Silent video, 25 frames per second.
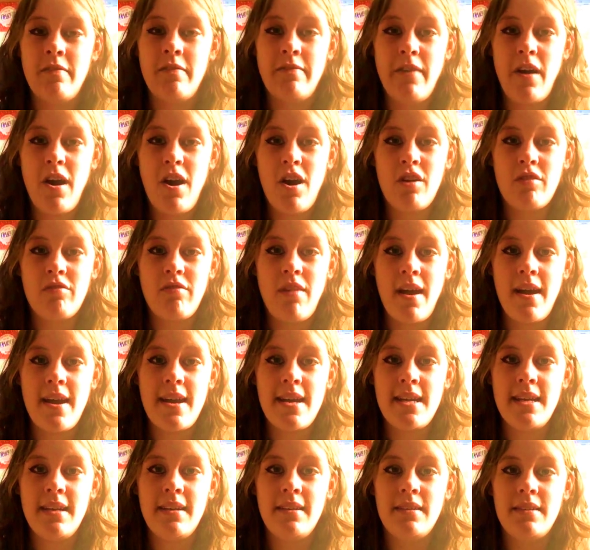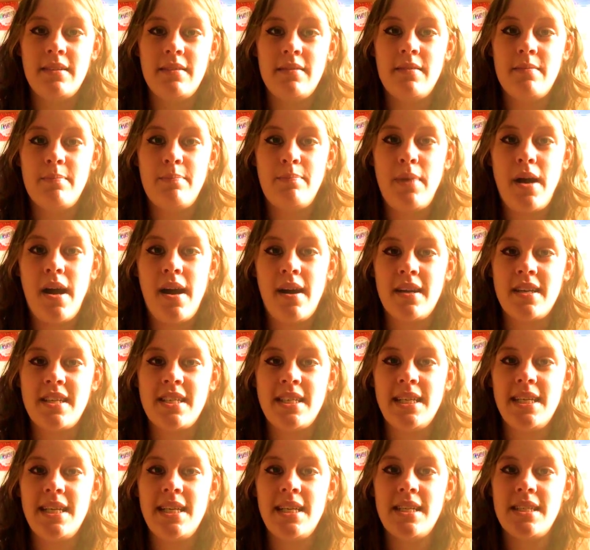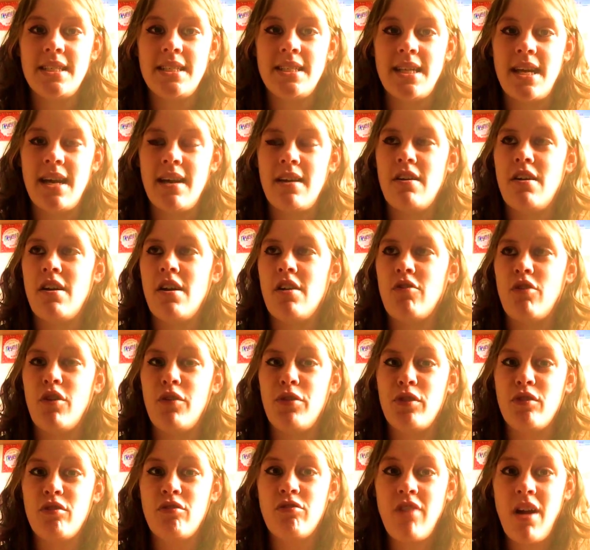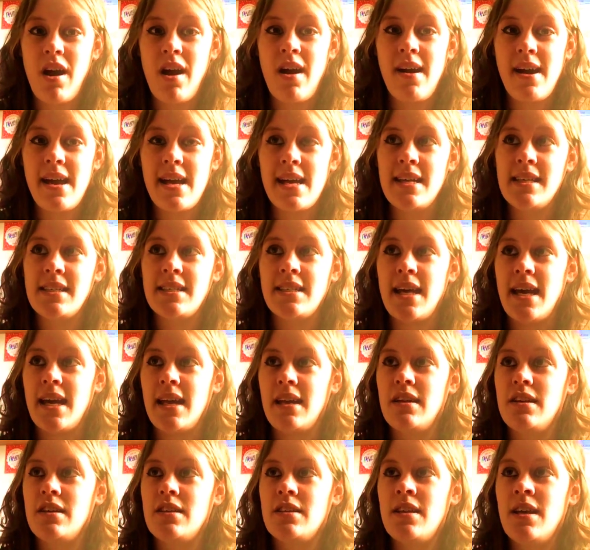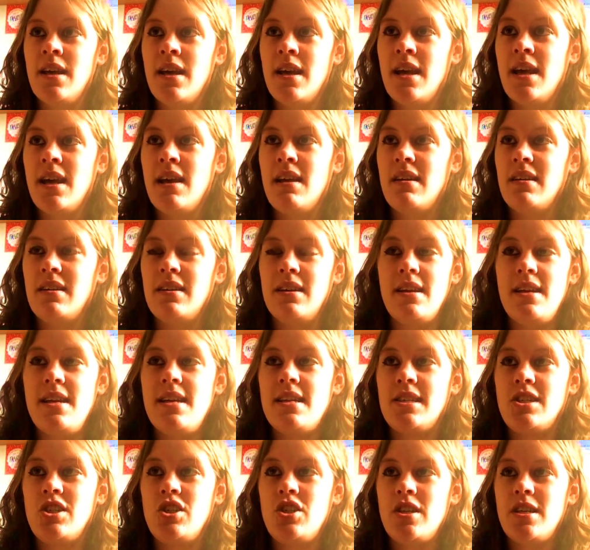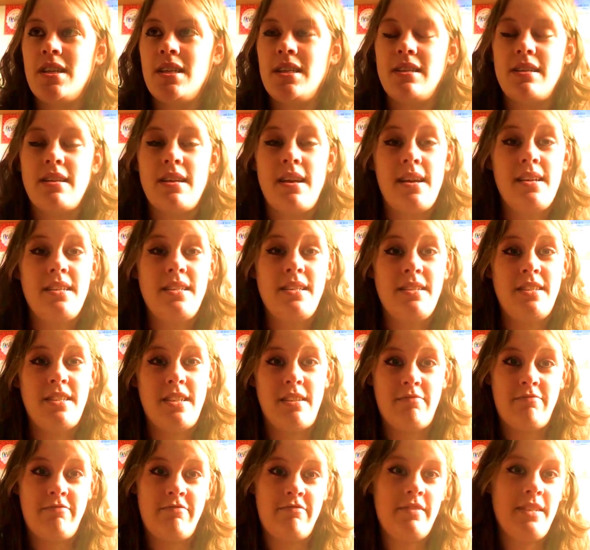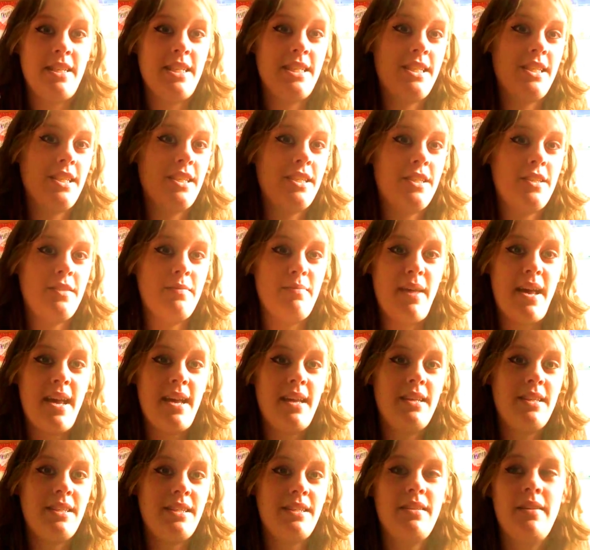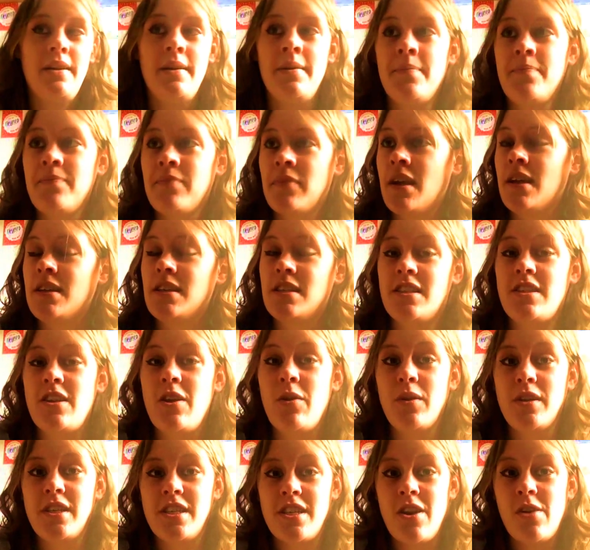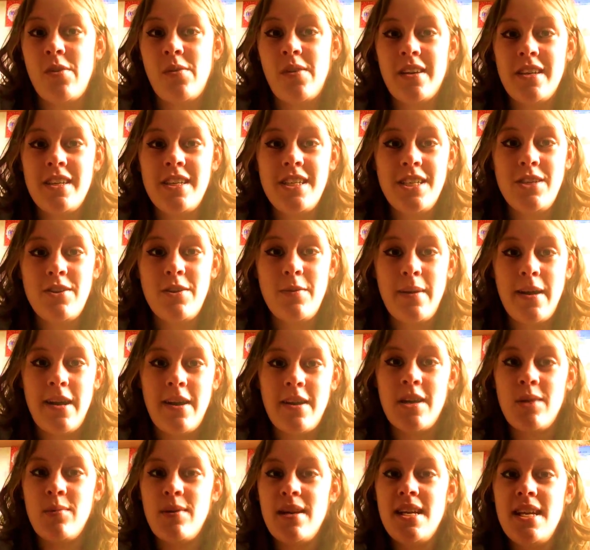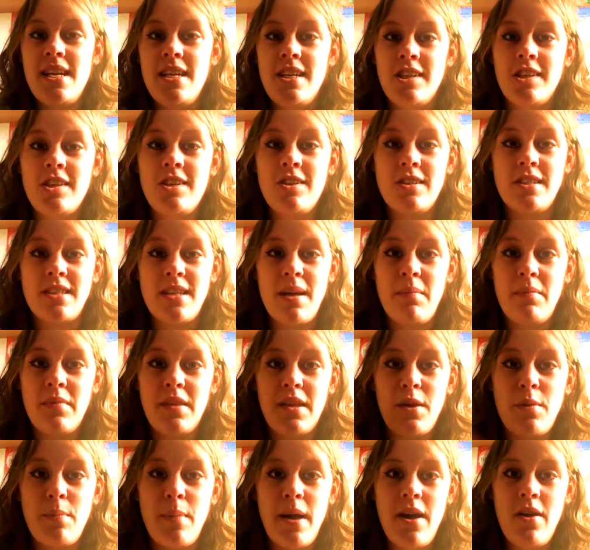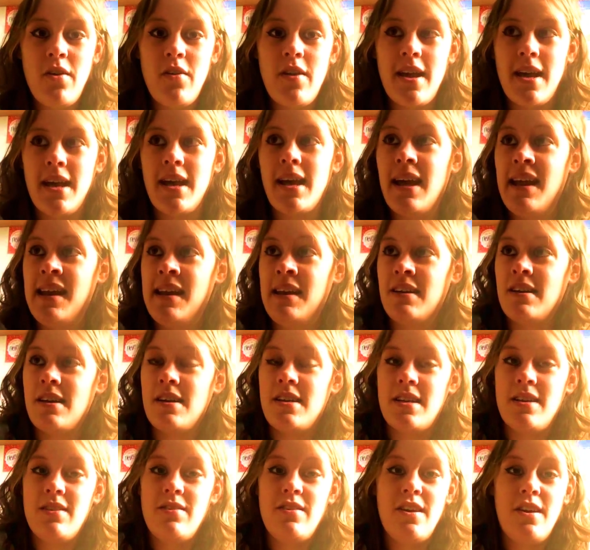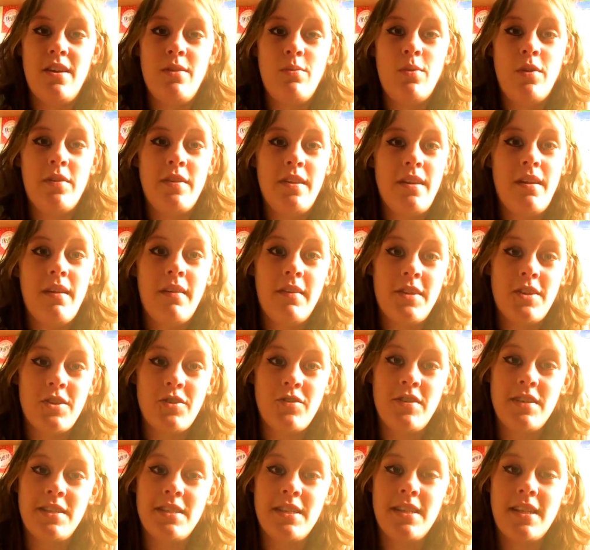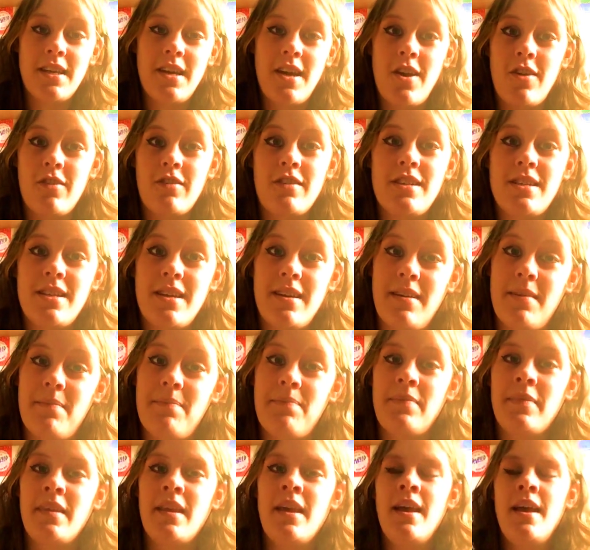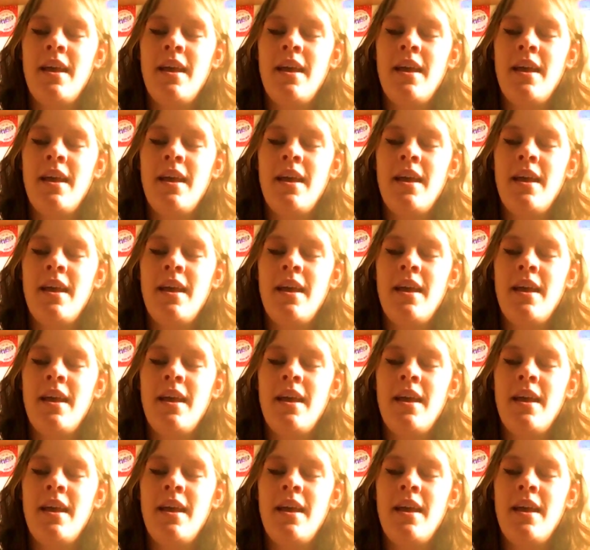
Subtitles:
far-right parties are on the rise, and it's just, it's just a mess. I don't know what to do about it. We need to do something about it, and I don't know what the answer is at the current time.